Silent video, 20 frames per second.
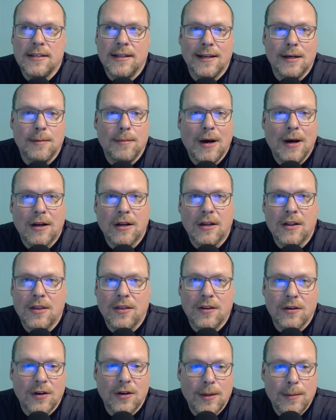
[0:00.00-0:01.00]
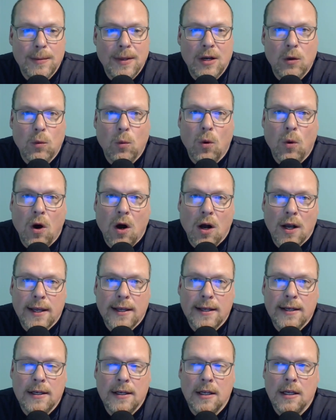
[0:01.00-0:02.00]
get about a 30 minute walk
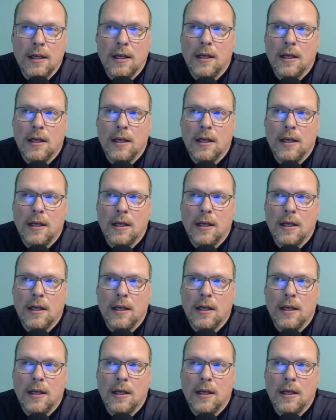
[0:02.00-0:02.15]
in.